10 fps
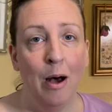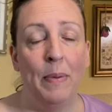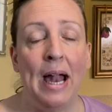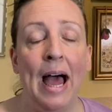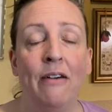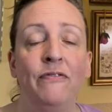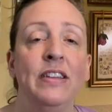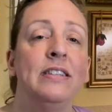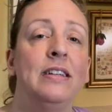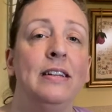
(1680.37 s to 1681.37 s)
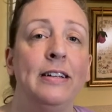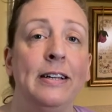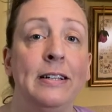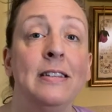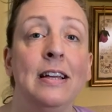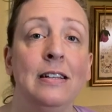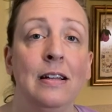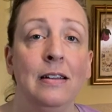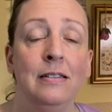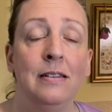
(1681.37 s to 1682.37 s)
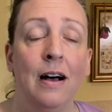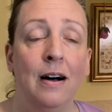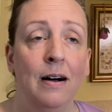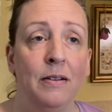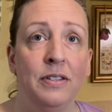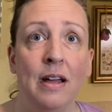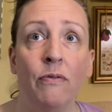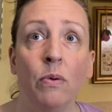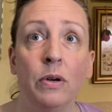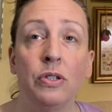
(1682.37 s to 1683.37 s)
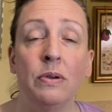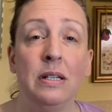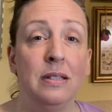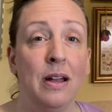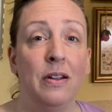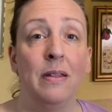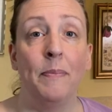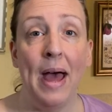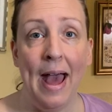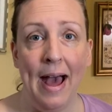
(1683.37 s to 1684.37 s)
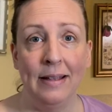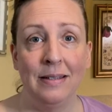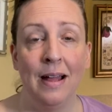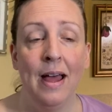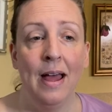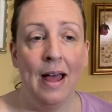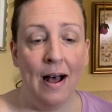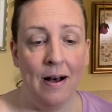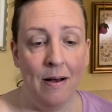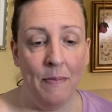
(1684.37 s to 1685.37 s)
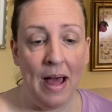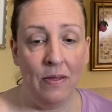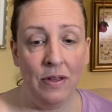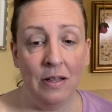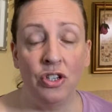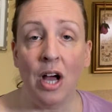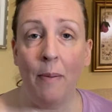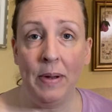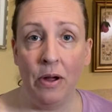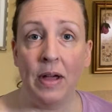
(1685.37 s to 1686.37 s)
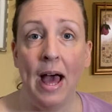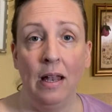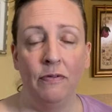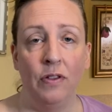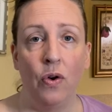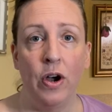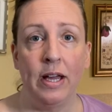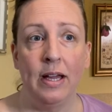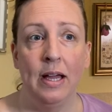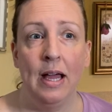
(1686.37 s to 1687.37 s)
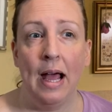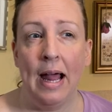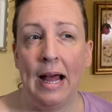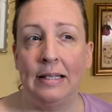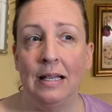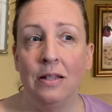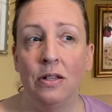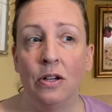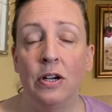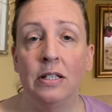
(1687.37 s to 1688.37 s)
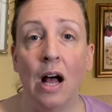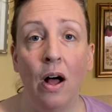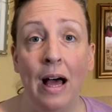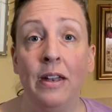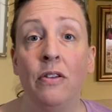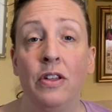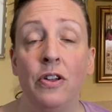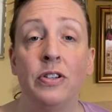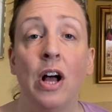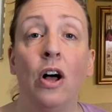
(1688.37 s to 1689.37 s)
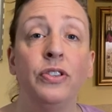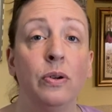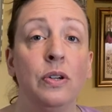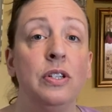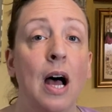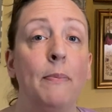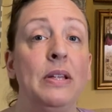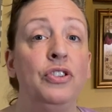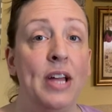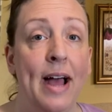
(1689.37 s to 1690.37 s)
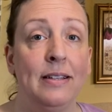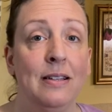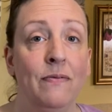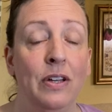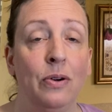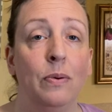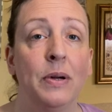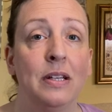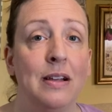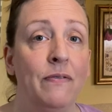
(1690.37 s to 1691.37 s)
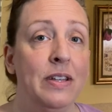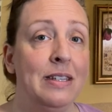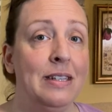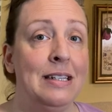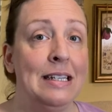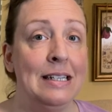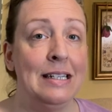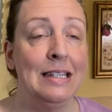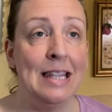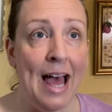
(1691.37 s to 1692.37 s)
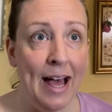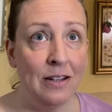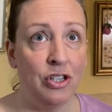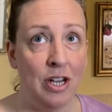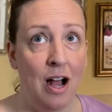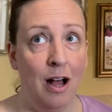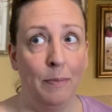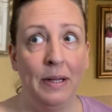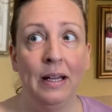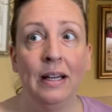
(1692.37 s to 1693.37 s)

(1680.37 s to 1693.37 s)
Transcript: but I have visited and attended several retreats there in the past at the shop in Ocala, Florida. And I see that there is, I know that there's also a shop in Jacksonville, because I visited that shop